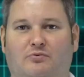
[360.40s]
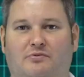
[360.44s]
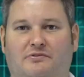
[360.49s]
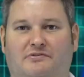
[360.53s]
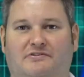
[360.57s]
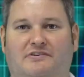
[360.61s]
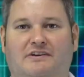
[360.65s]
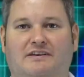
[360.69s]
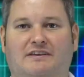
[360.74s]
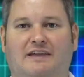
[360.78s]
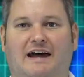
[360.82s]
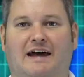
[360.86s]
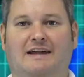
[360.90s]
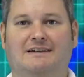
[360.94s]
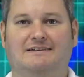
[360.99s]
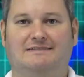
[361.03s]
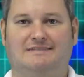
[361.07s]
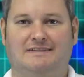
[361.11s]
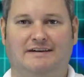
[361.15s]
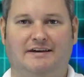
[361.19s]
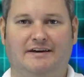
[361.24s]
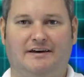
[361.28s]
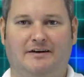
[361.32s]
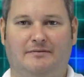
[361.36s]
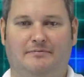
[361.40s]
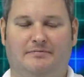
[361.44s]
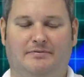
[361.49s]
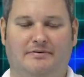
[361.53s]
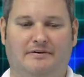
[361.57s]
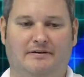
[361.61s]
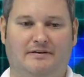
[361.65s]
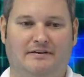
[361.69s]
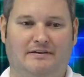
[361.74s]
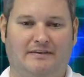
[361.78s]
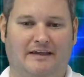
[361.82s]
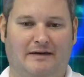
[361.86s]
will see that dip,
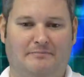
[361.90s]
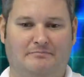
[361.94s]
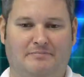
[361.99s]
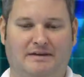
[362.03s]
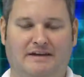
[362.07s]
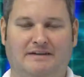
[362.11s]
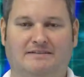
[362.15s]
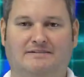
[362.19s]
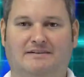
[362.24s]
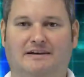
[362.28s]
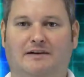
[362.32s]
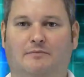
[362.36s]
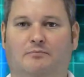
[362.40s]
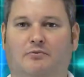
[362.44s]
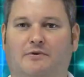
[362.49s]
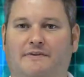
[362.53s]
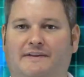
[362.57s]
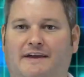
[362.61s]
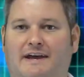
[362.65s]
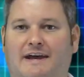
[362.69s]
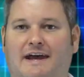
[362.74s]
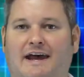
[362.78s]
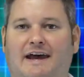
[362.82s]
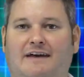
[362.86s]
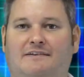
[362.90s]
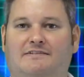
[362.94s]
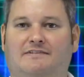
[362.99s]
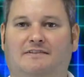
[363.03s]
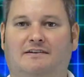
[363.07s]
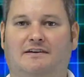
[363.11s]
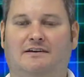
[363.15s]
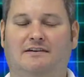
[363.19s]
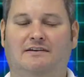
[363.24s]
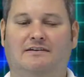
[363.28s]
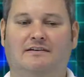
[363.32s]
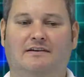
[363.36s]
that big dip when they
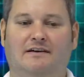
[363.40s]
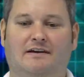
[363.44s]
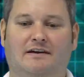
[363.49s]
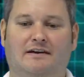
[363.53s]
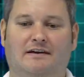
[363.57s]
exited.